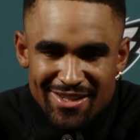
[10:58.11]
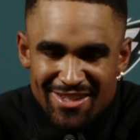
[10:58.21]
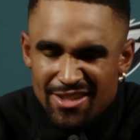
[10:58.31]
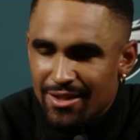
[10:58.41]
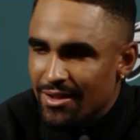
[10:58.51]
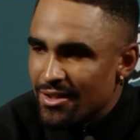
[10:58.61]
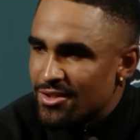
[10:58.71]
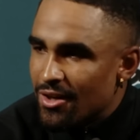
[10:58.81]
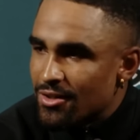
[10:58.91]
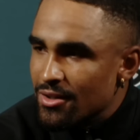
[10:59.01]
He
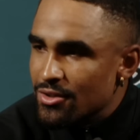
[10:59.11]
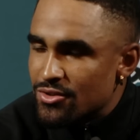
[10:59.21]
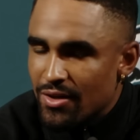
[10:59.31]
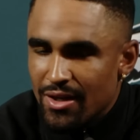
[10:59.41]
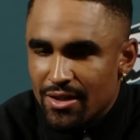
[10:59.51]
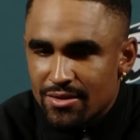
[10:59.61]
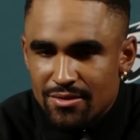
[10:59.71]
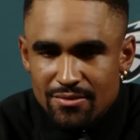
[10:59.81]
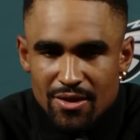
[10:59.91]
talk a little trash